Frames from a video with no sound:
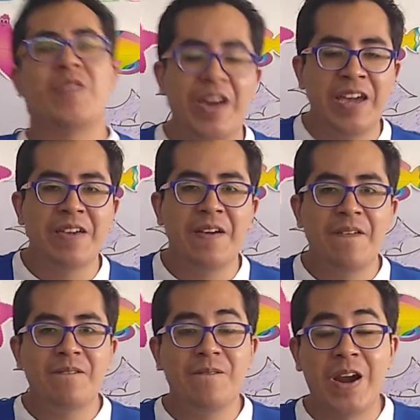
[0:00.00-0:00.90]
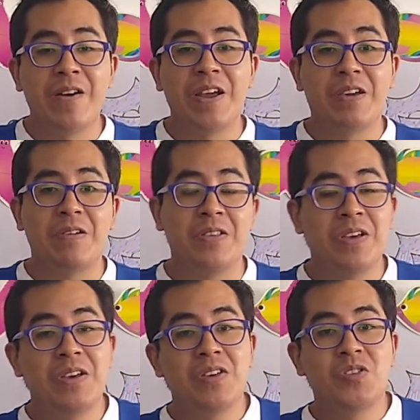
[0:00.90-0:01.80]
Okay, very good.
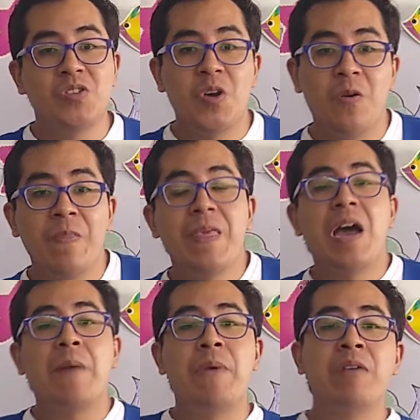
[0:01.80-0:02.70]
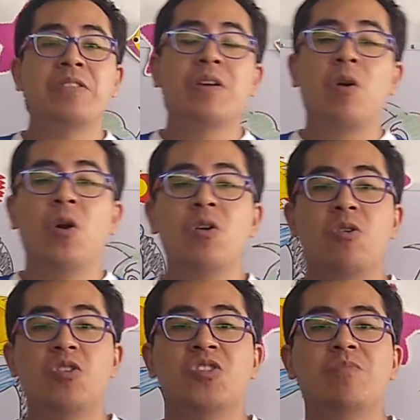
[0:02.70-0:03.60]
So, about the
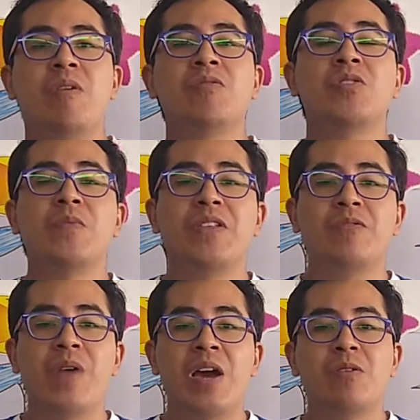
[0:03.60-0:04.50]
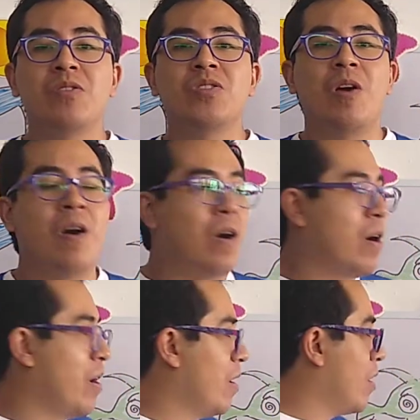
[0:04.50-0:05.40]
colors, most of the dragons
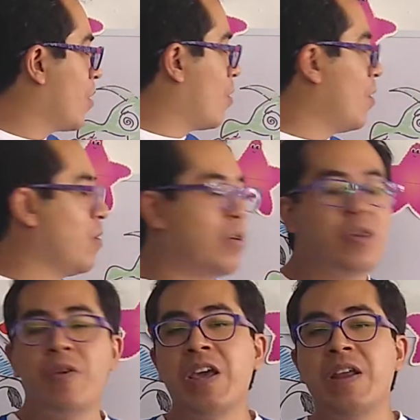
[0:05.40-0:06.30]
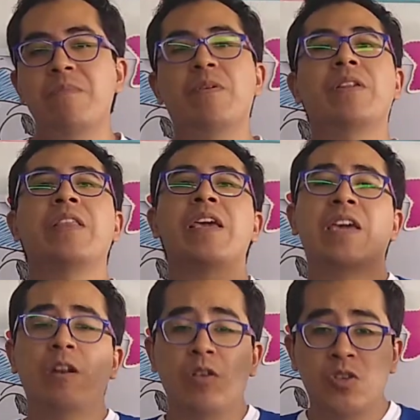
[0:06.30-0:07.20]
are color green, but they
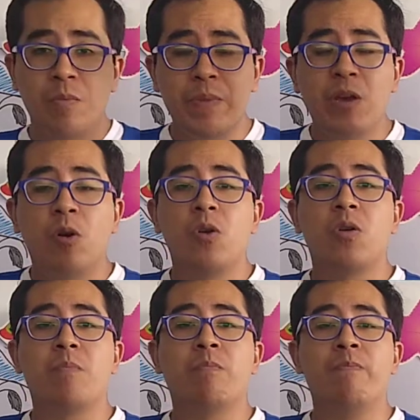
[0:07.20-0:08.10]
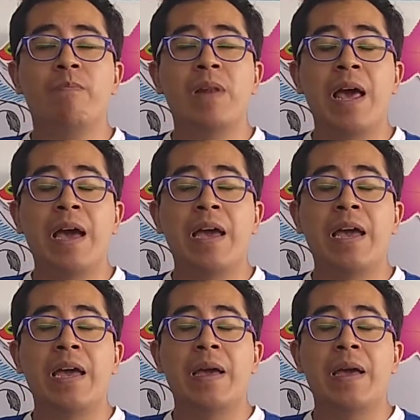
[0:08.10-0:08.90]
can also be color black,